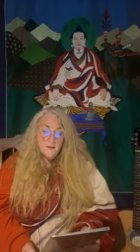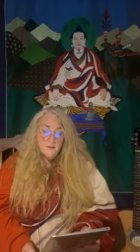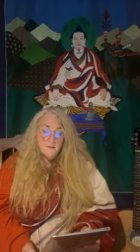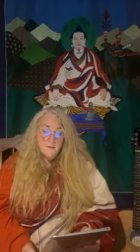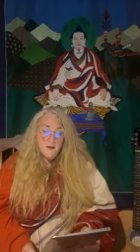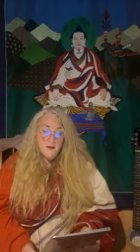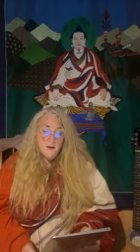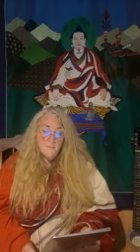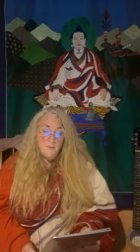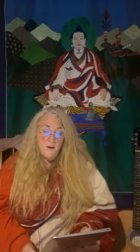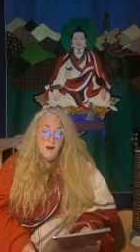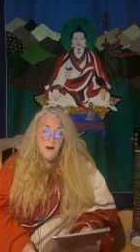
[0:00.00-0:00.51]

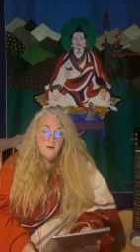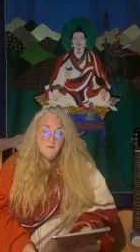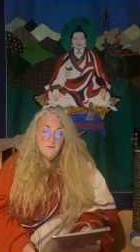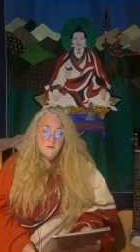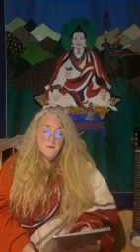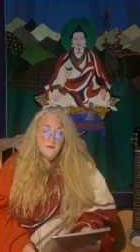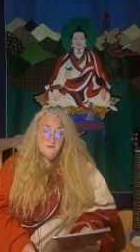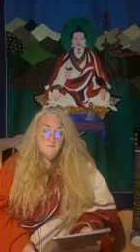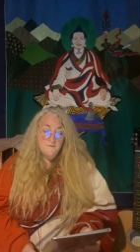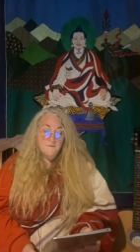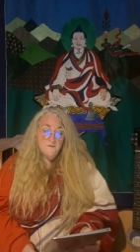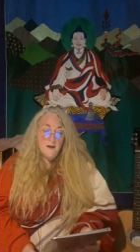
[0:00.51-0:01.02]
They
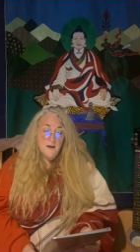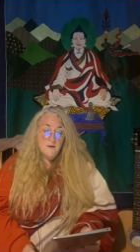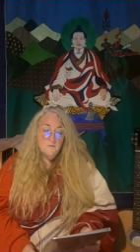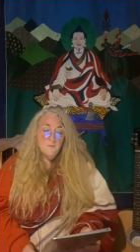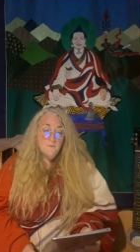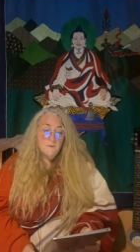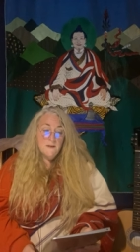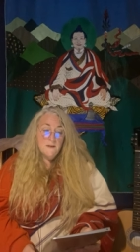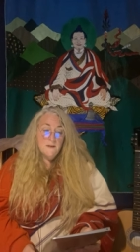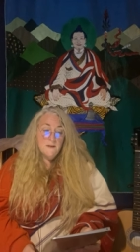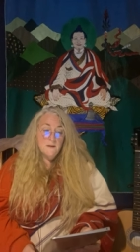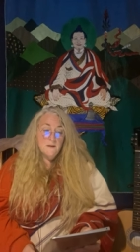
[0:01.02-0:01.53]
apparently found
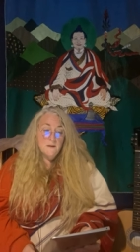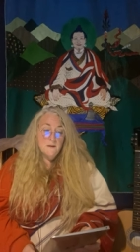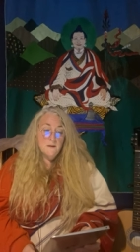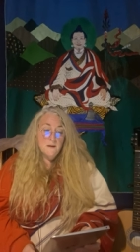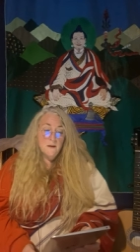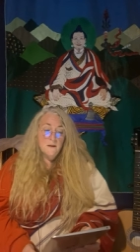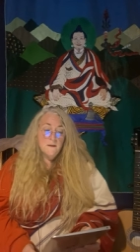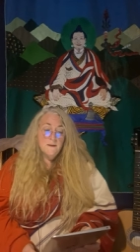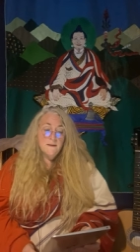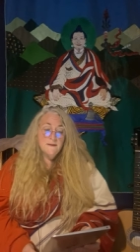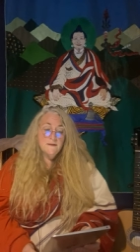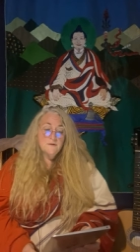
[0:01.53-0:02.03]
me
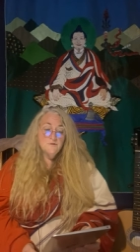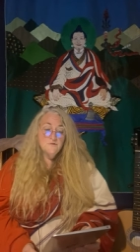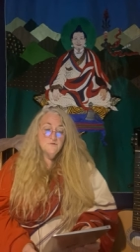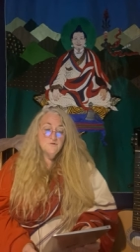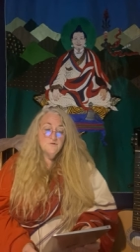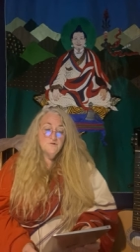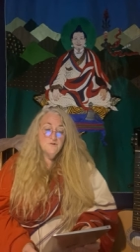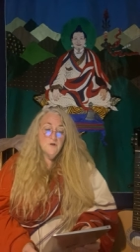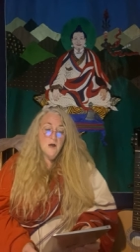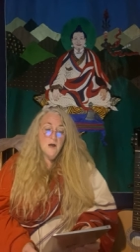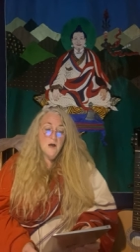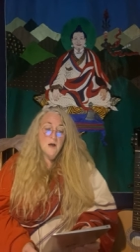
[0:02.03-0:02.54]
a little
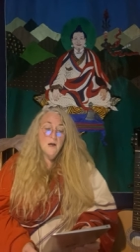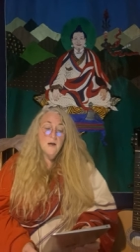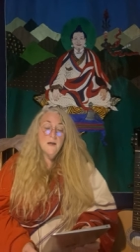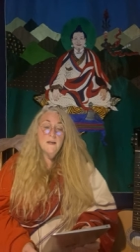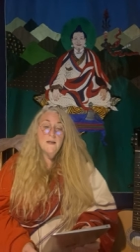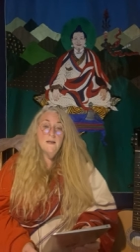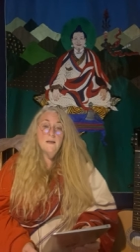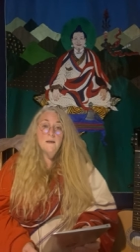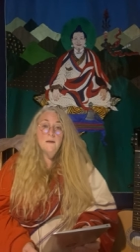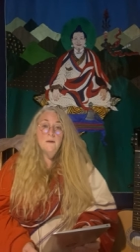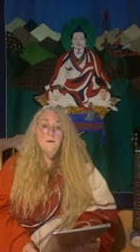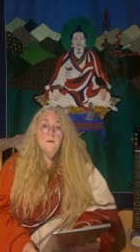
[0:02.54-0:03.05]

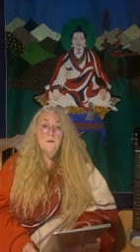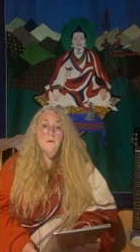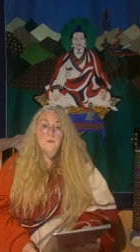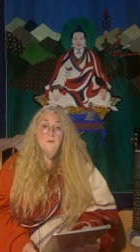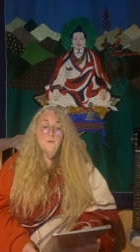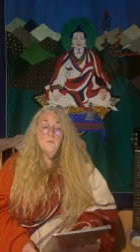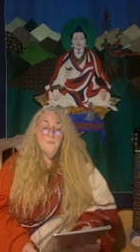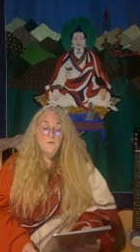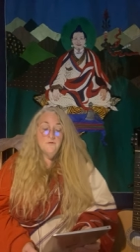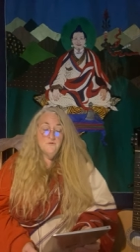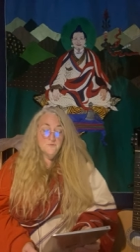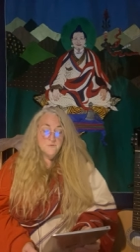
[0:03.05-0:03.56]
shy,
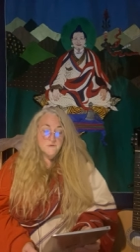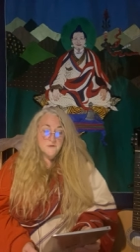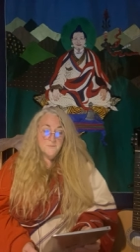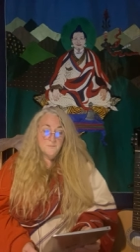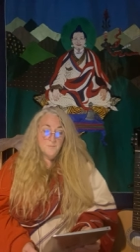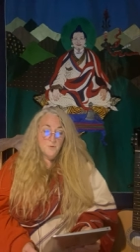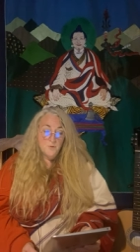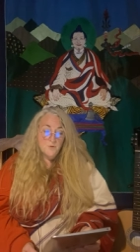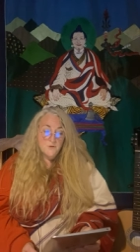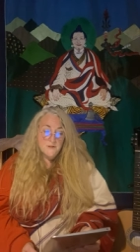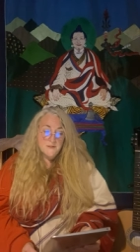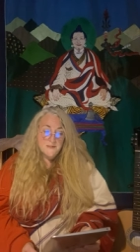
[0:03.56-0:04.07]
which was a
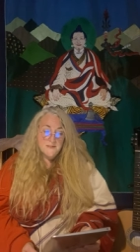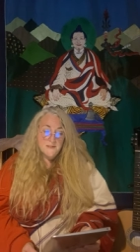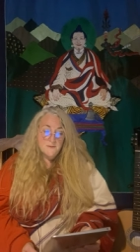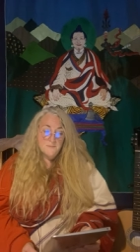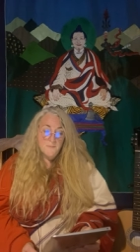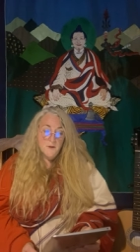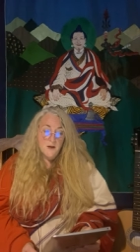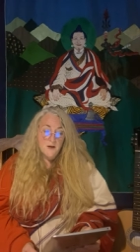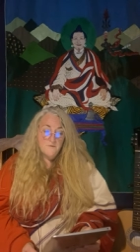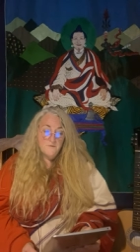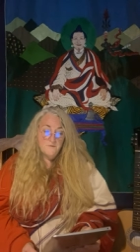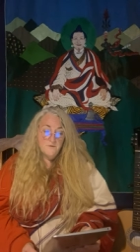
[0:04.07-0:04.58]
point in
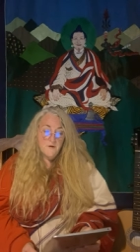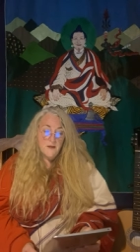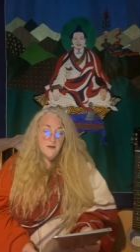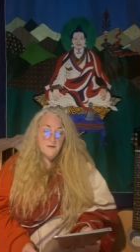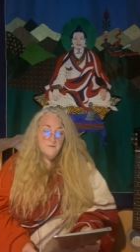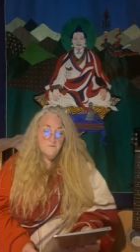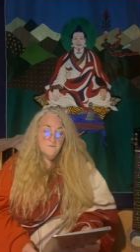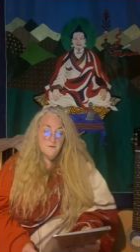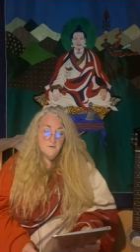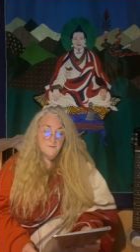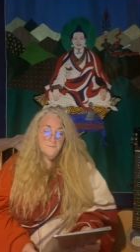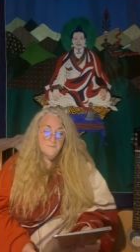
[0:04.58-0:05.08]
my
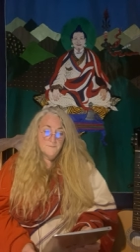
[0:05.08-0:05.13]
favour.